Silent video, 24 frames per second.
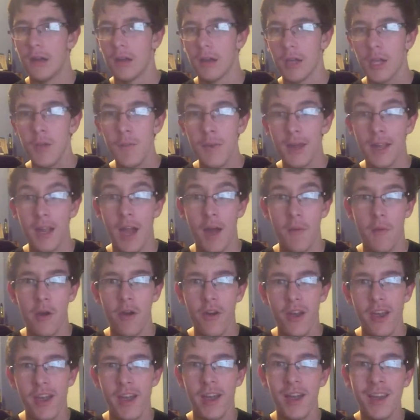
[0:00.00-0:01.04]
Too much time
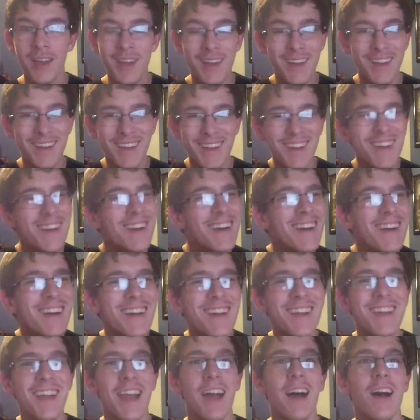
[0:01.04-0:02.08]
already.
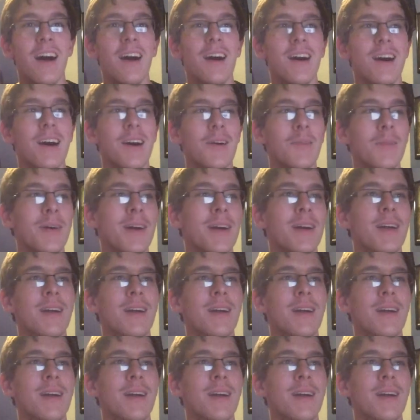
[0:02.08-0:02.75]
yeah, um...